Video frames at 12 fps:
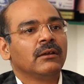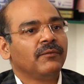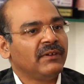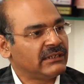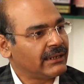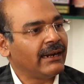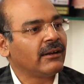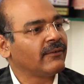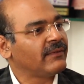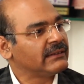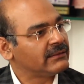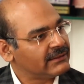which kind
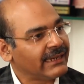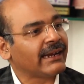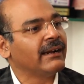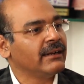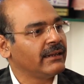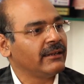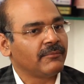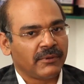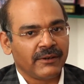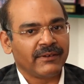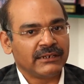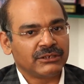of is the secondary
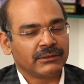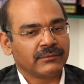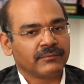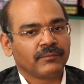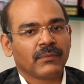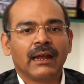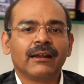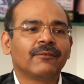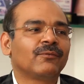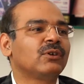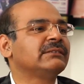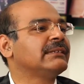prevention. And
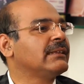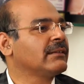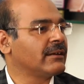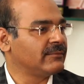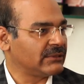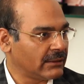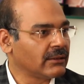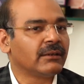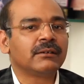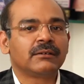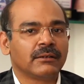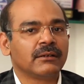of course, then comes the
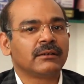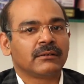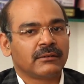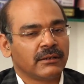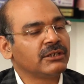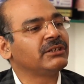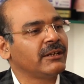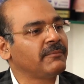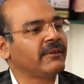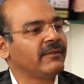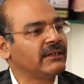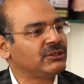third tertiary
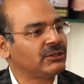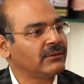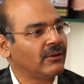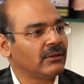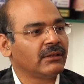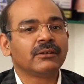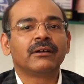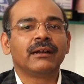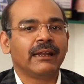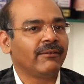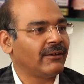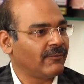prevention, or the third
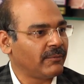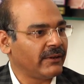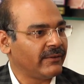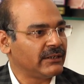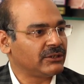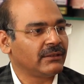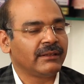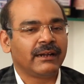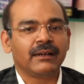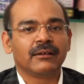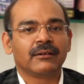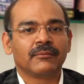level of prevention,
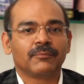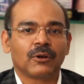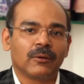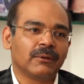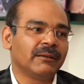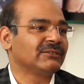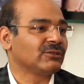that the problem